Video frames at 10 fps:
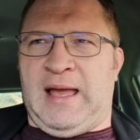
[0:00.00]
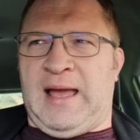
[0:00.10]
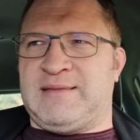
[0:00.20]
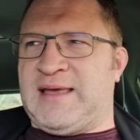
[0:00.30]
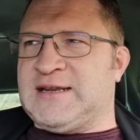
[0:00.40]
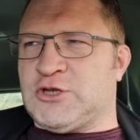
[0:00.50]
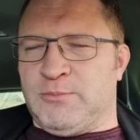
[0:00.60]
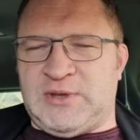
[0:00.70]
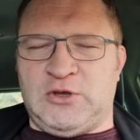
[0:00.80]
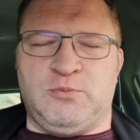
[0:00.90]
And that is
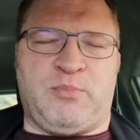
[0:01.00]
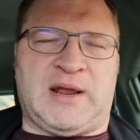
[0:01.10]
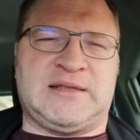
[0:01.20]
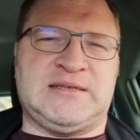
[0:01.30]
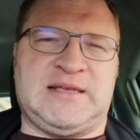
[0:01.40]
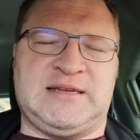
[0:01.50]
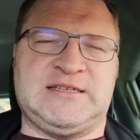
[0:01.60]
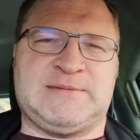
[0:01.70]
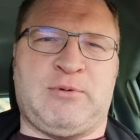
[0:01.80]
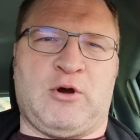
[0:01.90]
something you practice then in
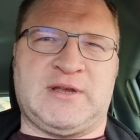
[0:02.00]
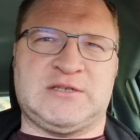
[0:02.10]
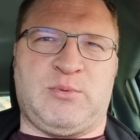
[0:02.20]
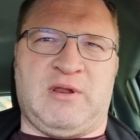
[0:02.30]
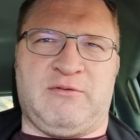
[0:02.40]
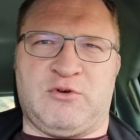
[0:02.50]
sparring as well.